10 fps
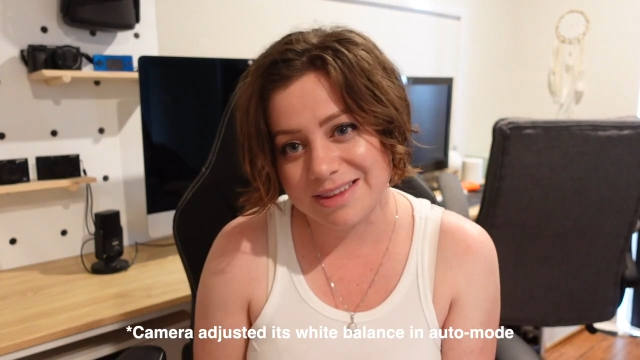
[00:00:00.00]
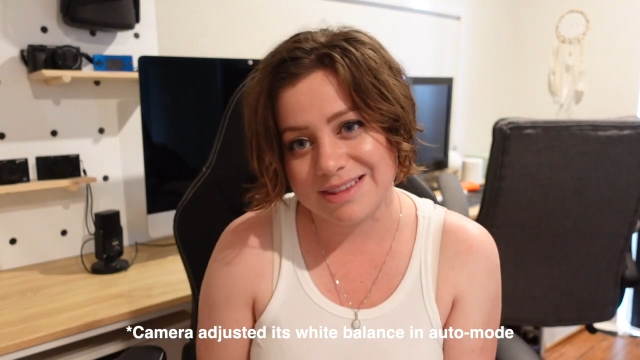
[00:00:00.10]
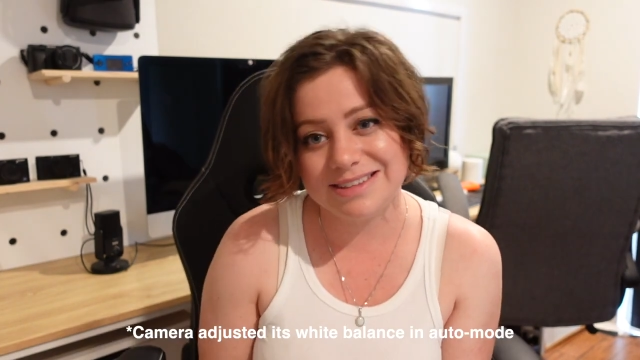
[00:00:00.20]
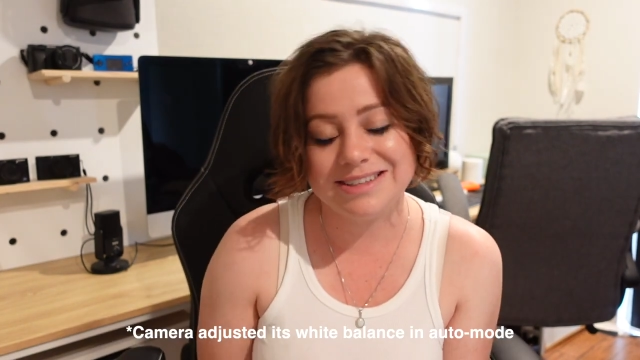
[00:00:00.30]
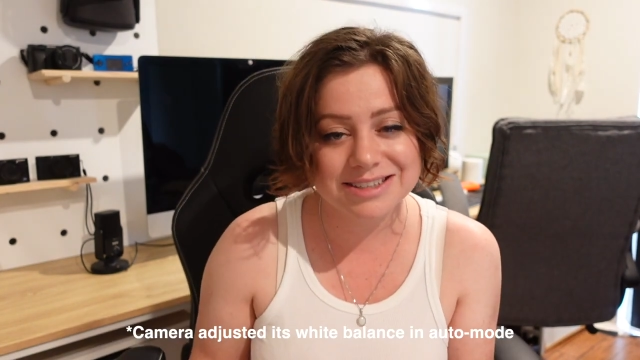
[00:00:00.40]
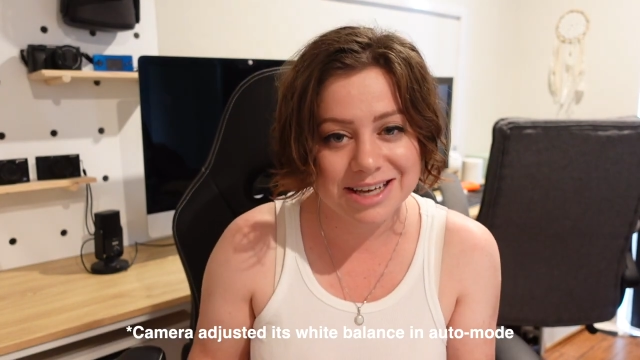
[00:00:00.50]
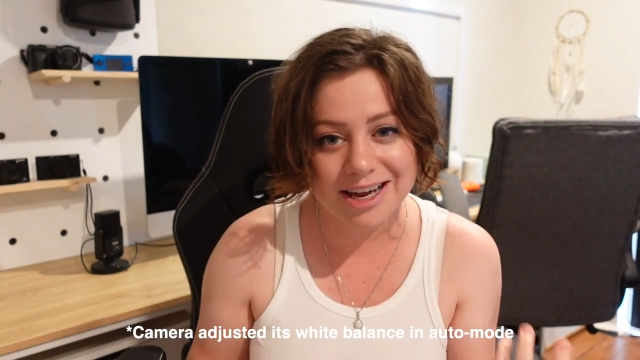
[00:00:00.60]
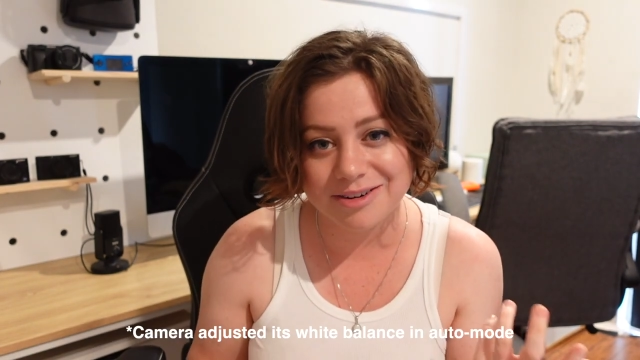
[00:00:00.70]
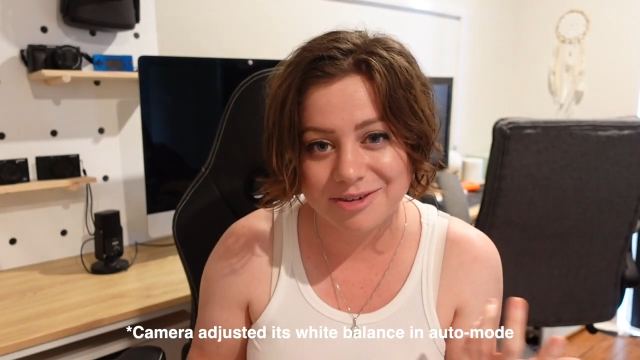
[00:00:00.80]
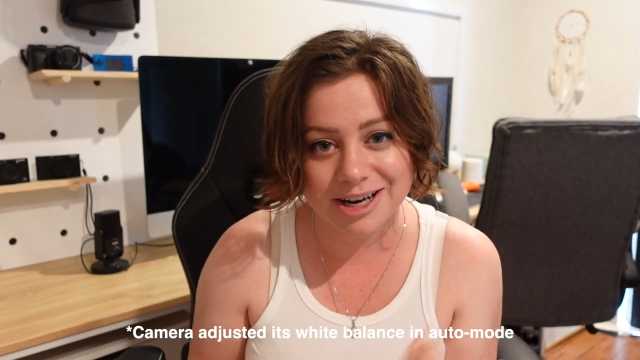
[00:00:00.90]
This is
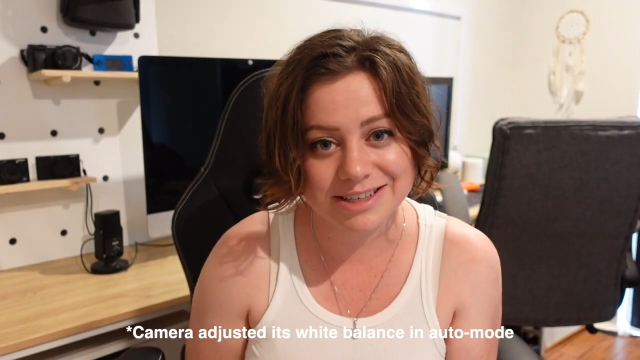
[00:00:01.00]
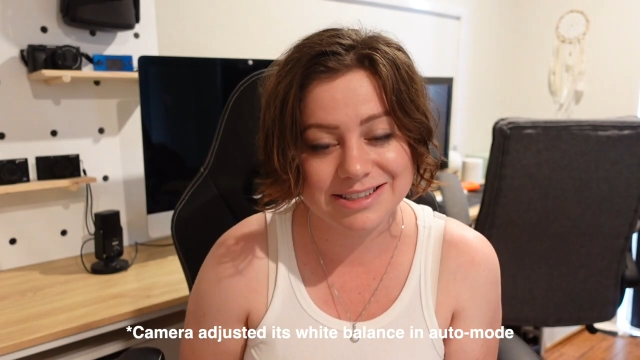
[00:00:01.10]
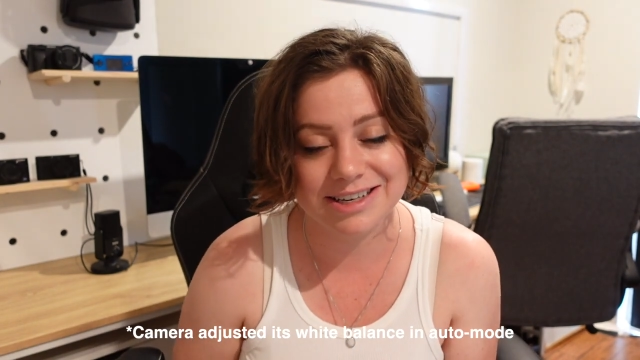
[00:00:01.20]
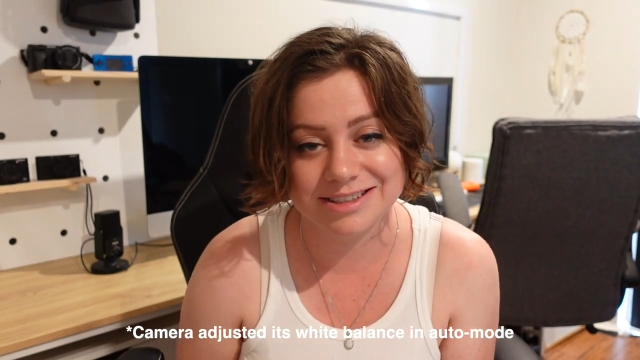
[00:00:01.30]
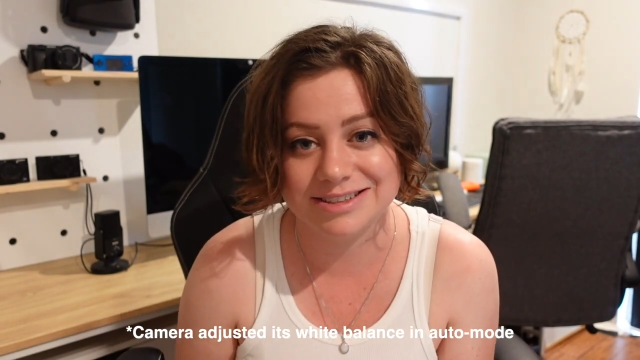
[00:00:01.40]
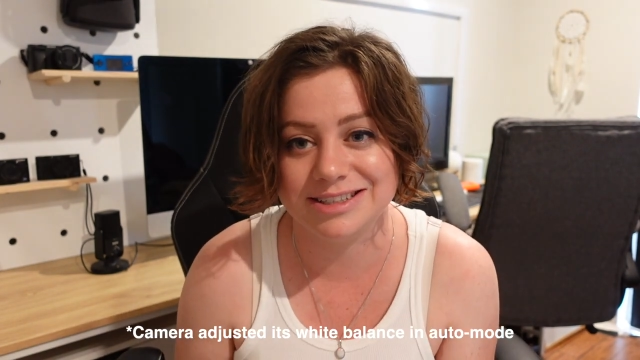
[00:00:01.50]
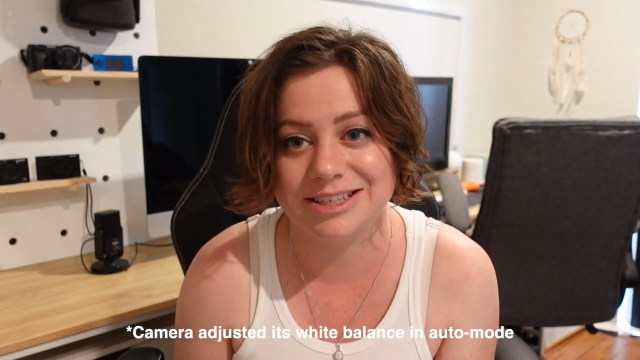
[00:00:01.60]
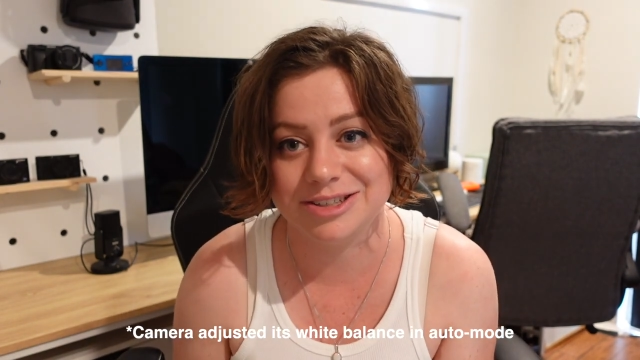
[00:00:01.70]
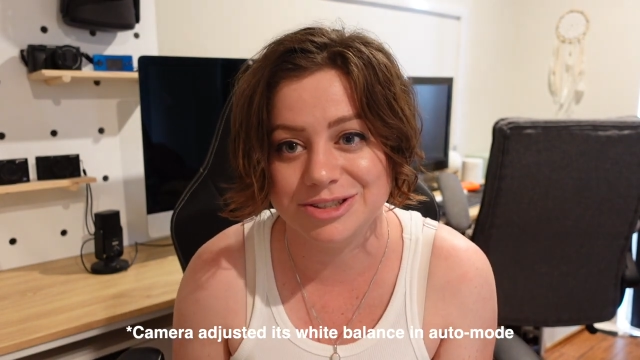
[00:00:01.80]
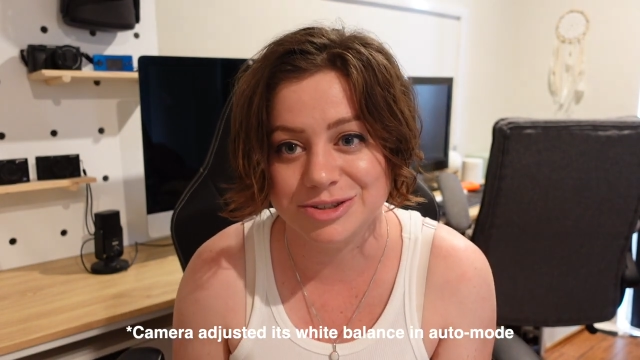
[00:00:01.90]
kind of what I tend to see
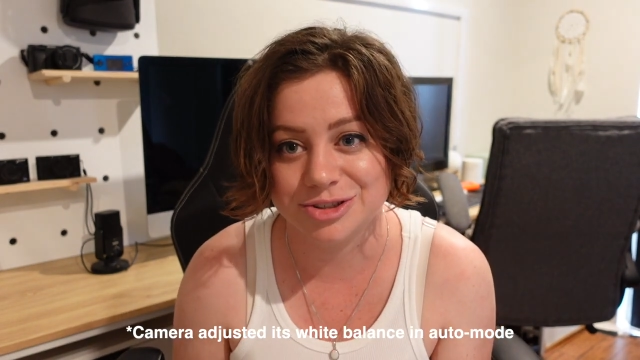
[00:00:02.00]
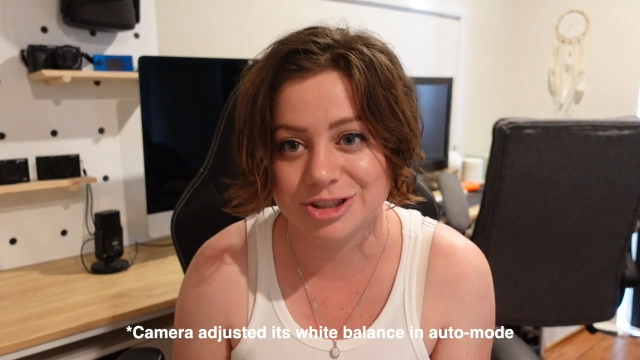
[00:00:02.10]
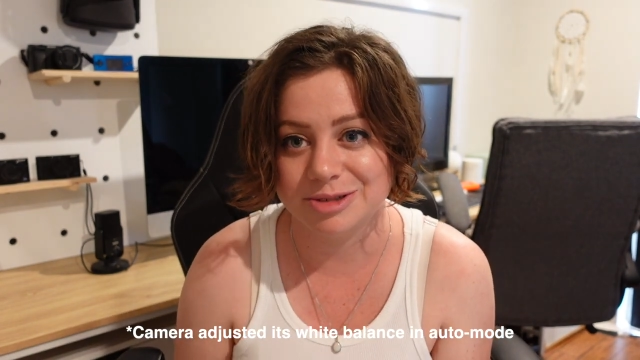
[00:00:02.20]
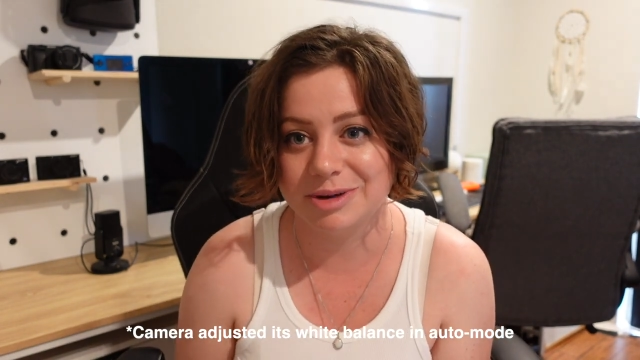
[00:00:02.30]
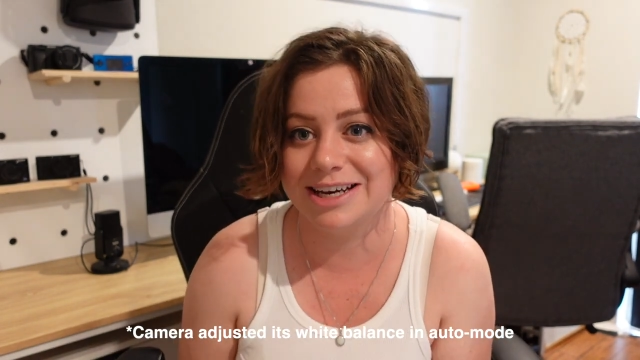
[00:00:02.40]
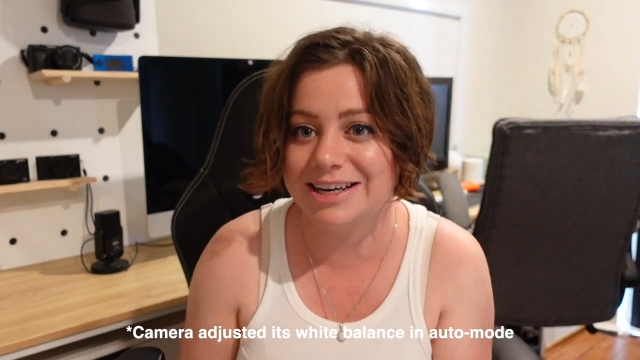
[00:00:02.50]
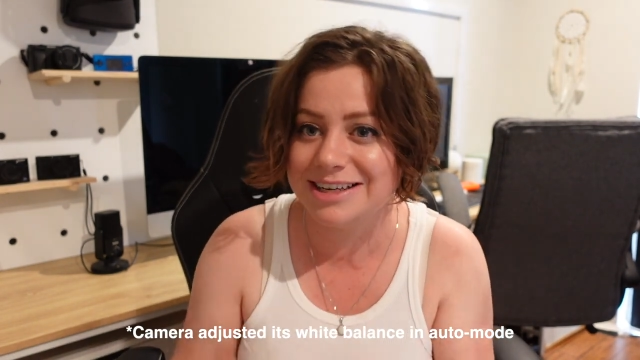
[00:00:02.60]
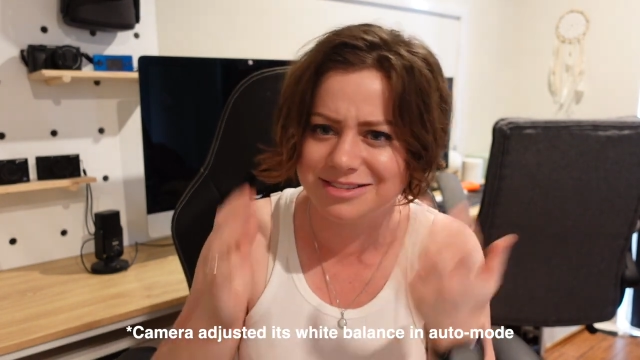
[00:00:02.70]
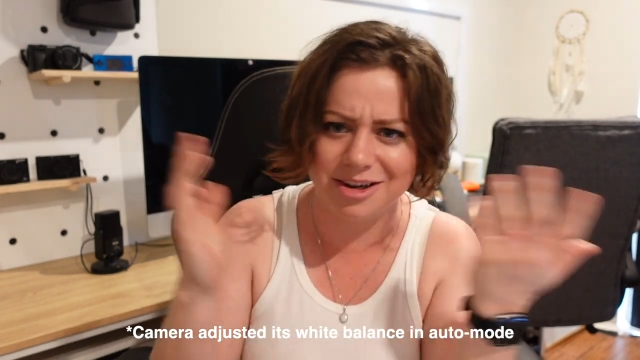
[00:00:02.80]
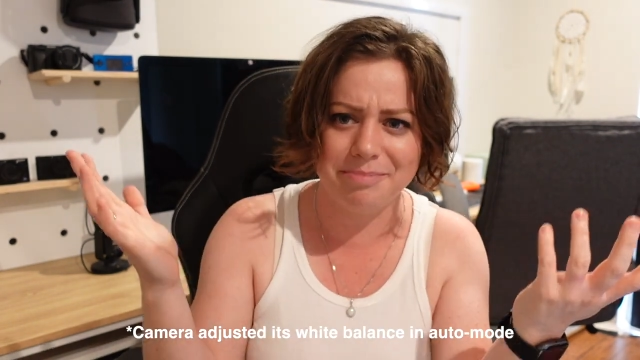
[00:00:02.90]
on YouTube, and
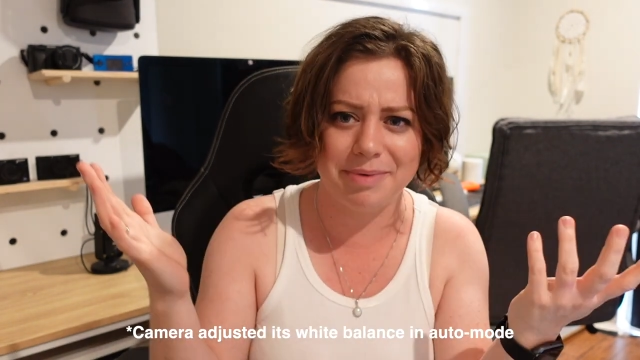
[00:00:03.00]
it's not